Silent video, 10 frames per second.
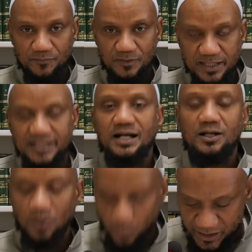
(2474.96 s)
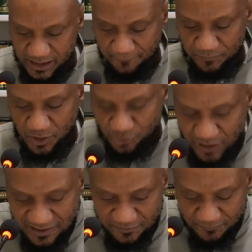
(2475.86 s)
that are weak. So you
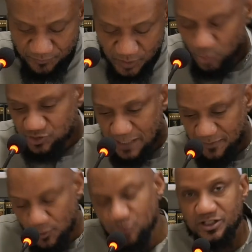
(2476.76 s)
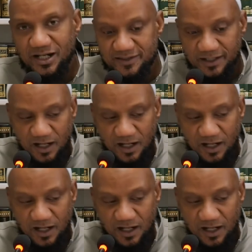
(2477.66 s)
have those type of books that are there.